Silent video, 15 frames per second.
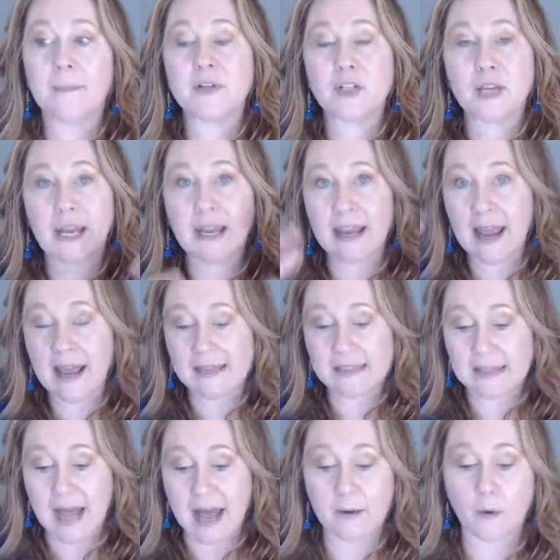Jay has
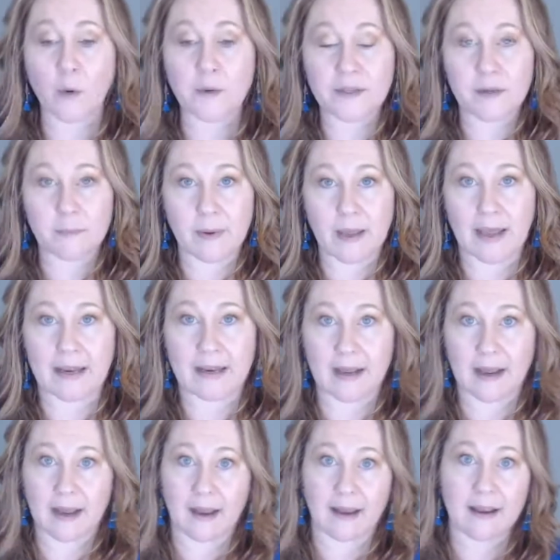not only been
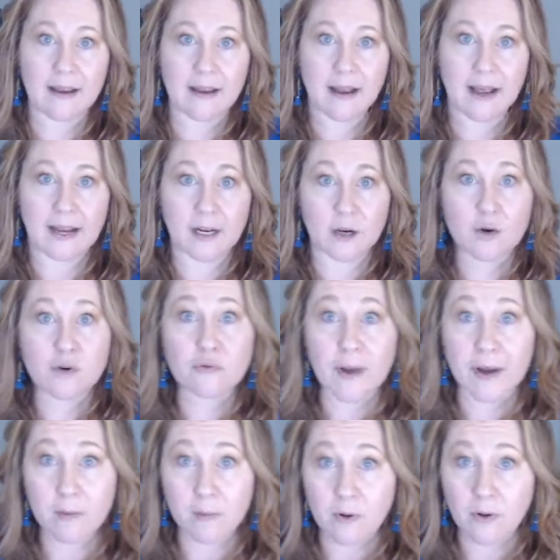an
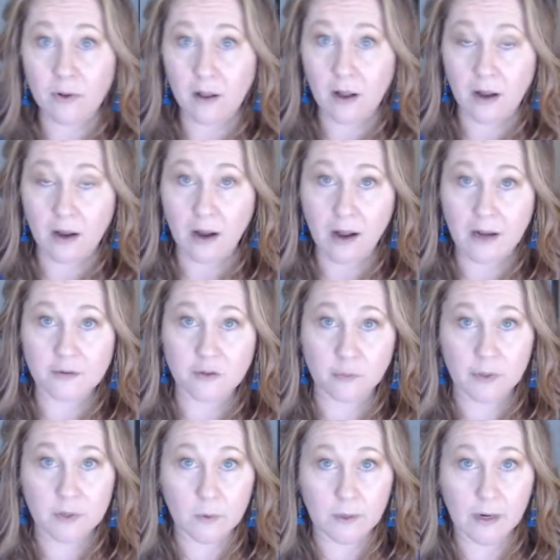incredible
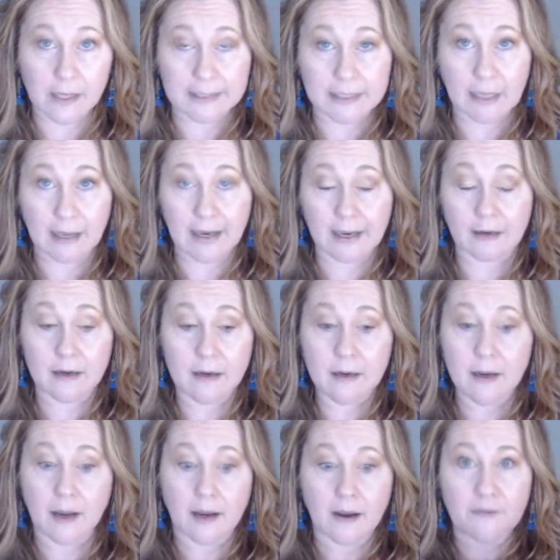entrepreneur online
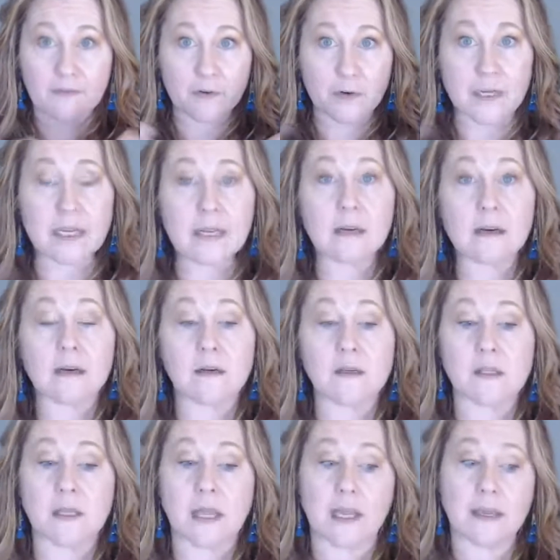for
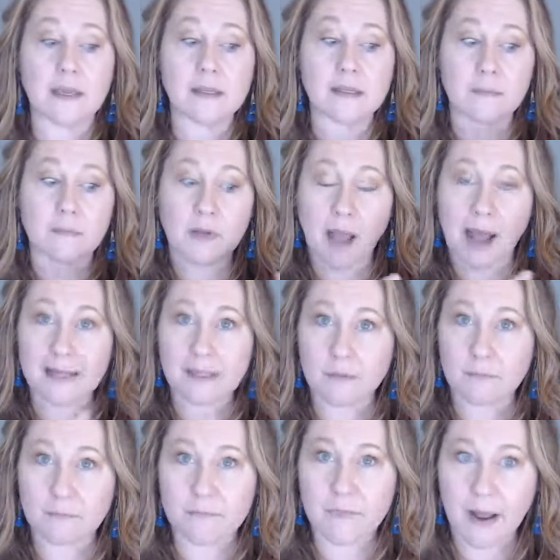years, he has
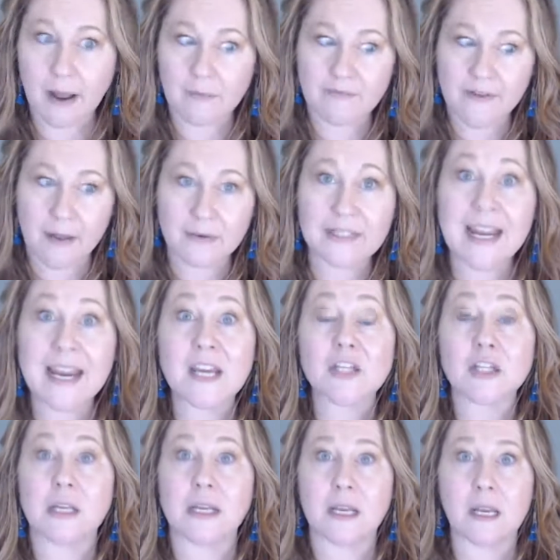a
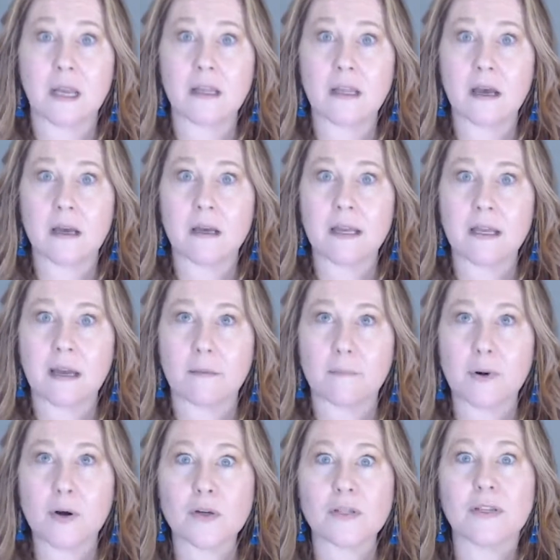foundation in the
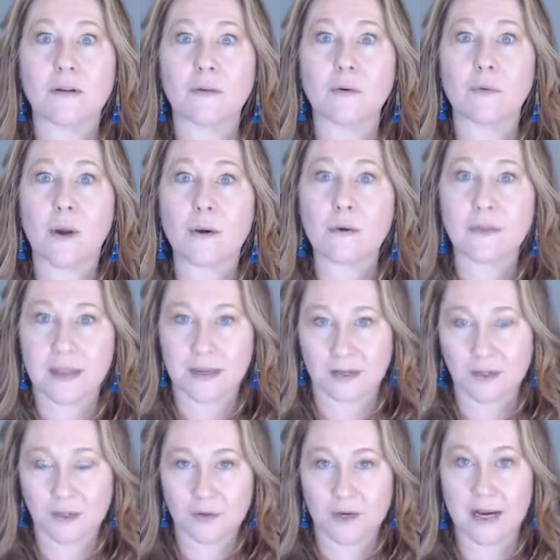personal growth
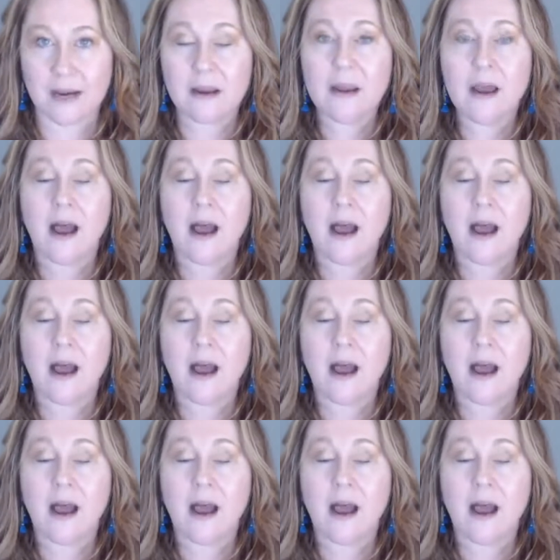industry.